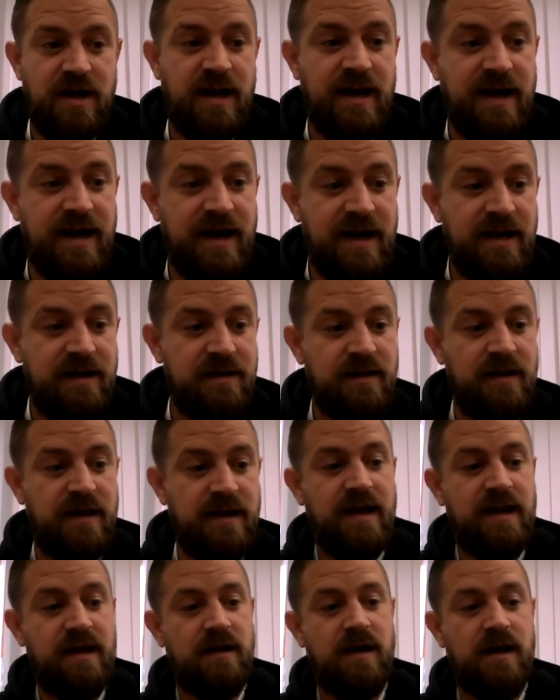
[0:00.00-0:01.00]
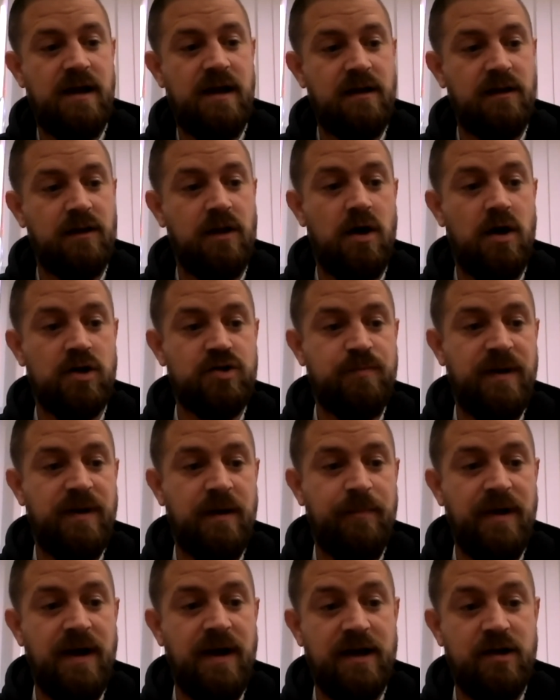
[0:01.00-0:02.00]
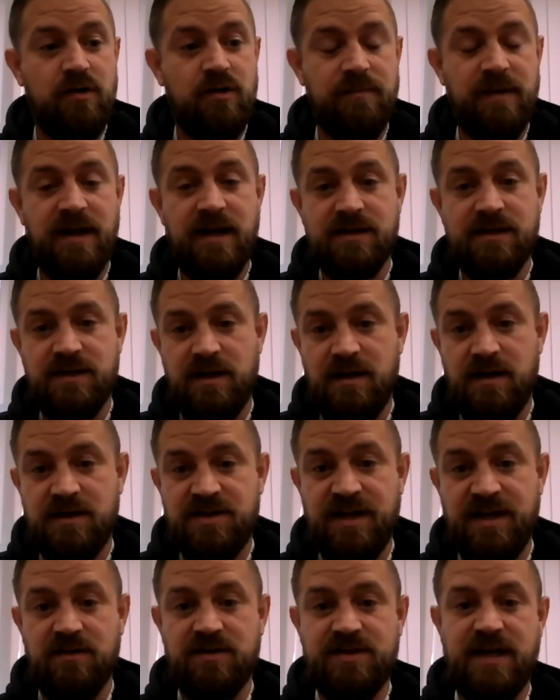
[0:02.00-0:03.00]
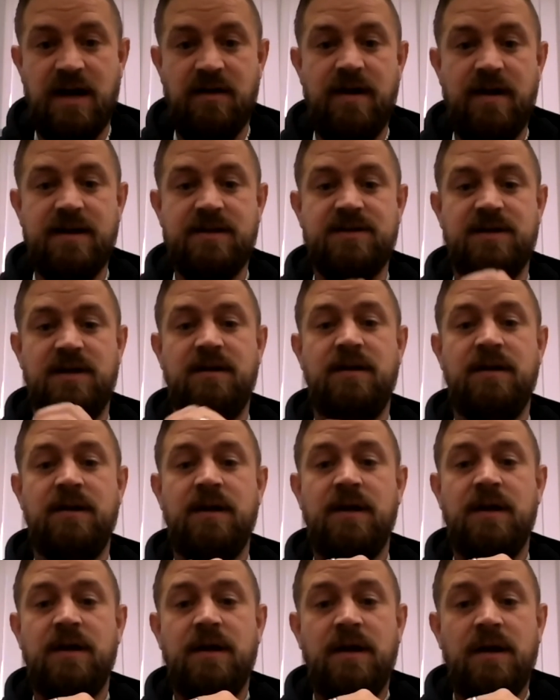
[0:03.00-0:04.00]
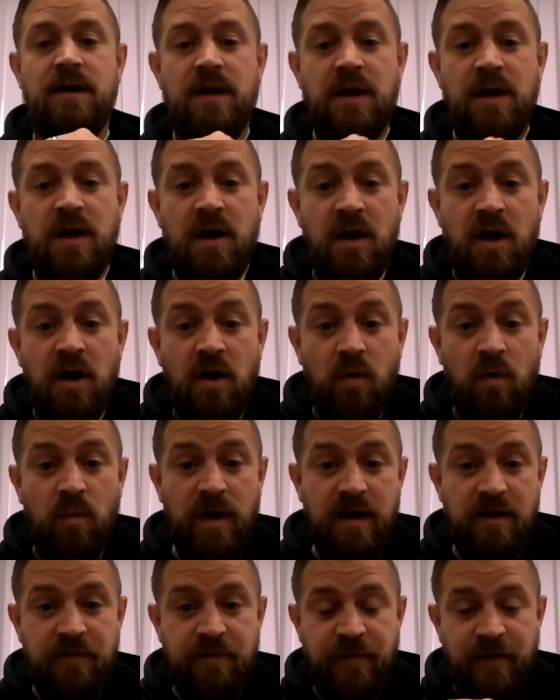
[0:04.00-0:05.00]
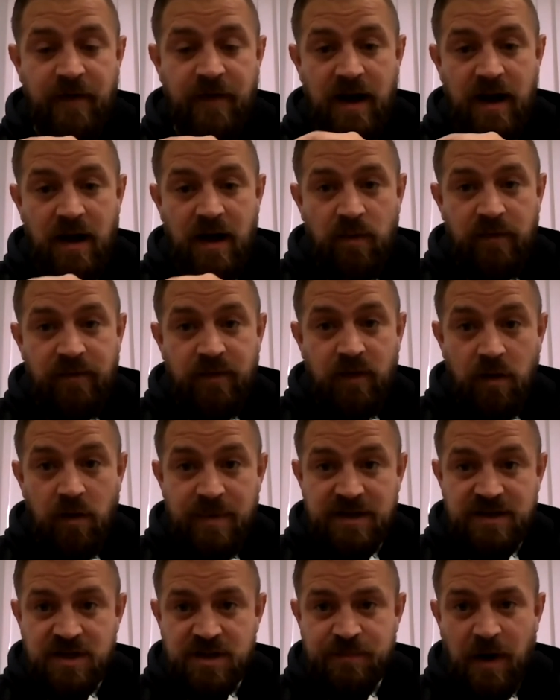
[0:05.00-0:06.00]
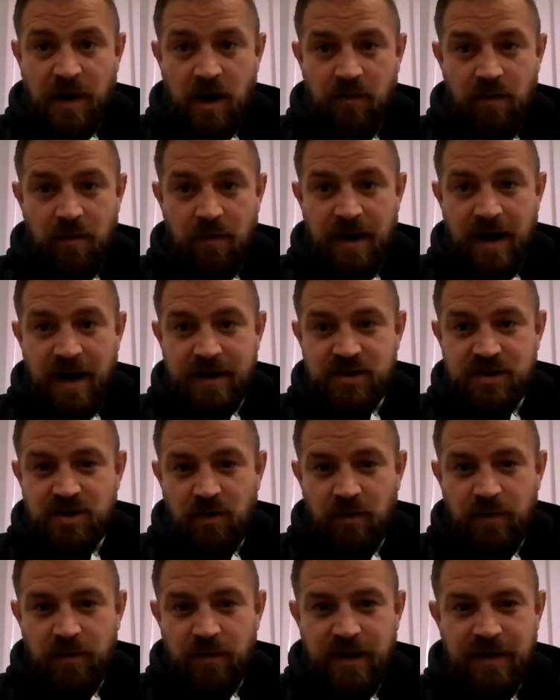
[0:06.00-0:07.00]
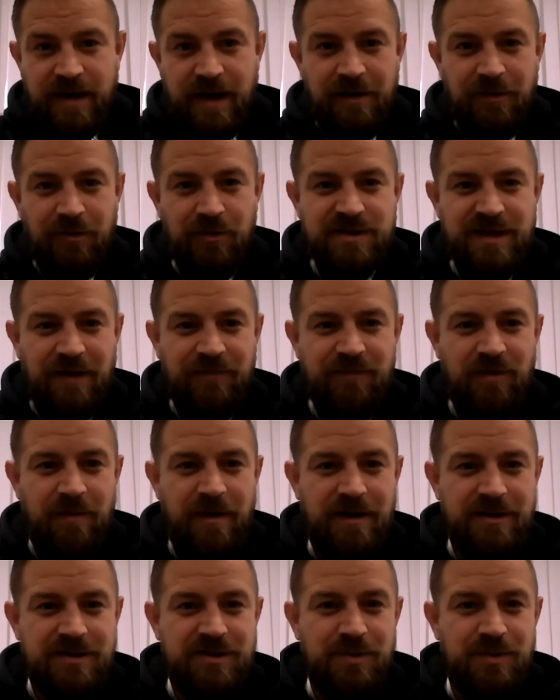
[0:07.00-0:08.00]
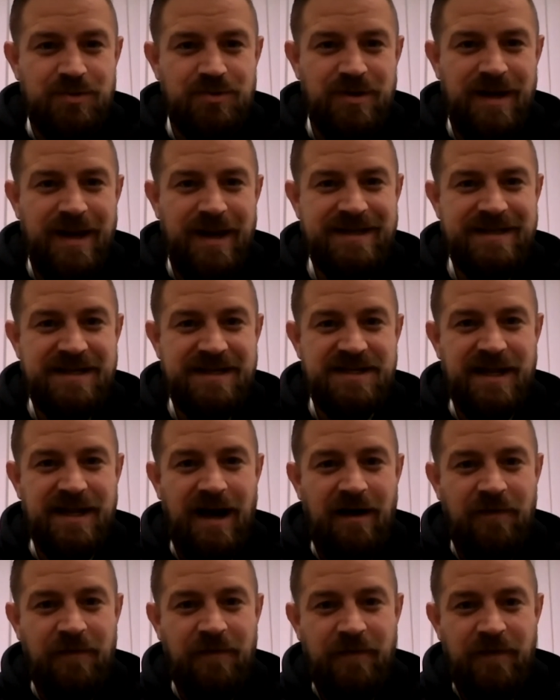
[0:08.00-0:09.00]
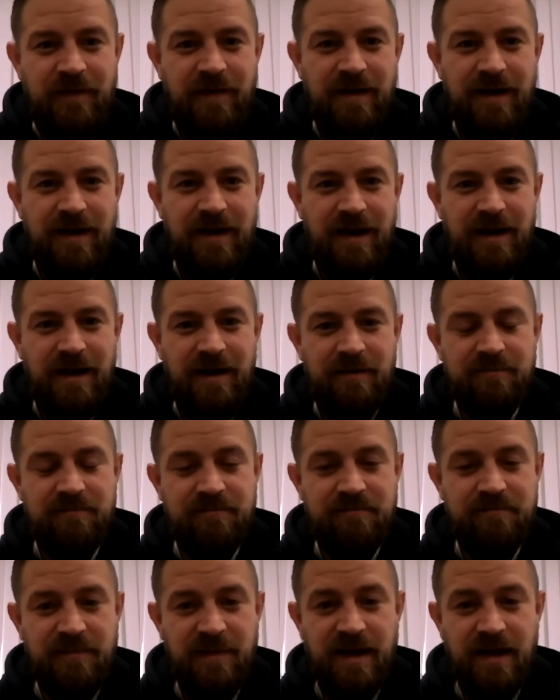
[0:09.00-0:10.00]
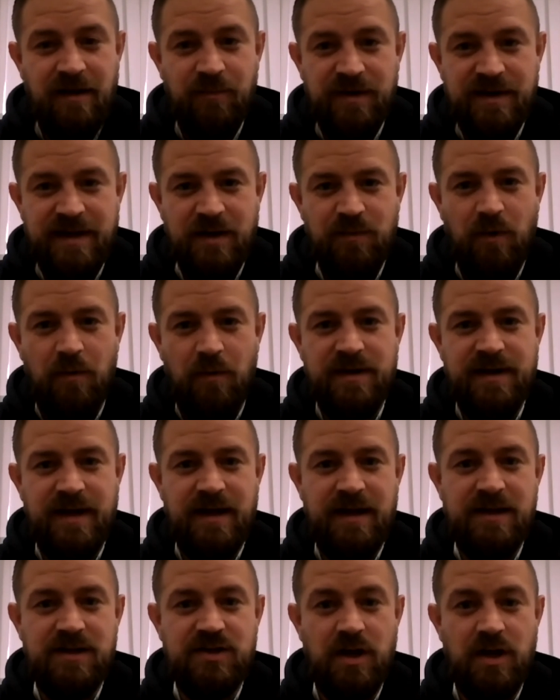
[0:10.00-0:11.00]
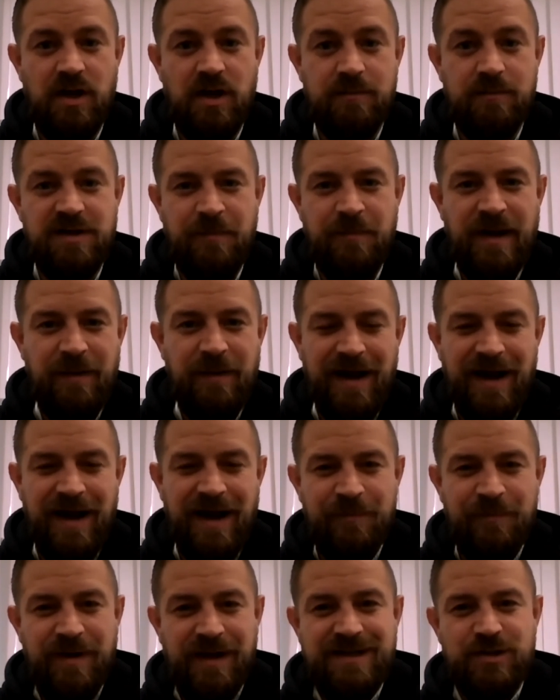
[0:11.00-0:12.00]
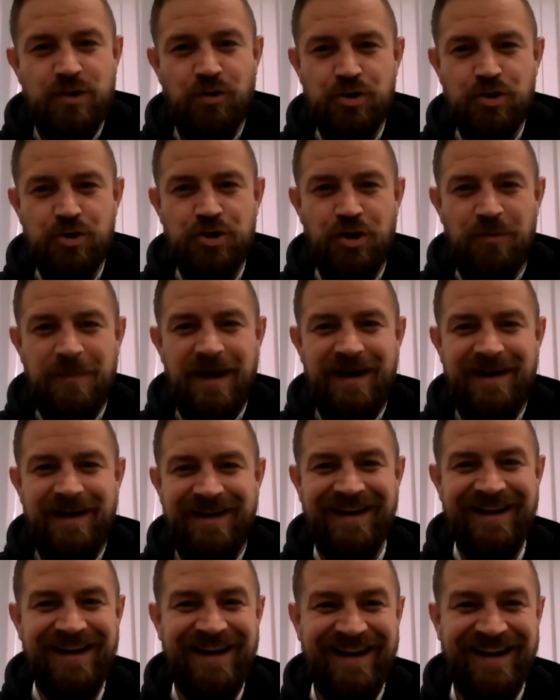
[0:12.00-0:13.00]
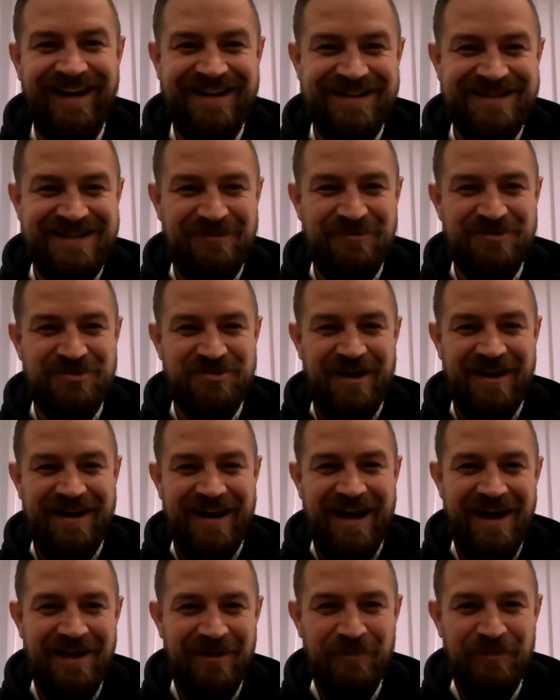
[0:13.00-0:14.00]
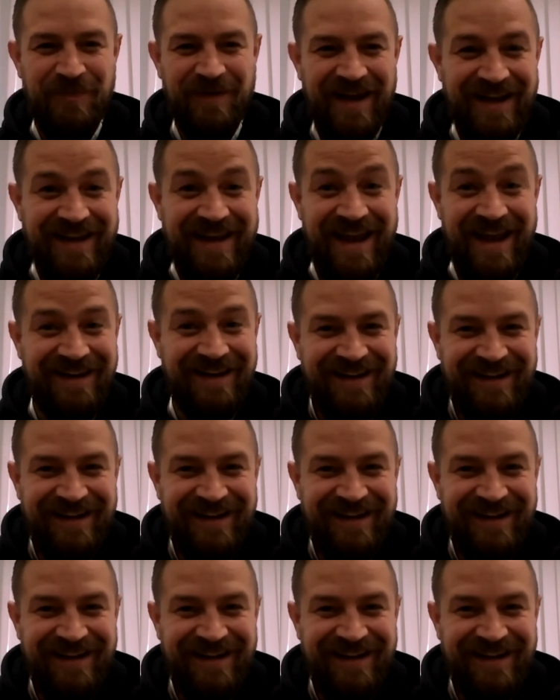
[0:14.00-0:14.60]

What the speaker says: I had a large PPI company as a sales director with another business partner of mine. So we kind of looked after about 280 staff. And we did what we did in terms of the PPI piece. Don't shoot me, because I was trying to help again.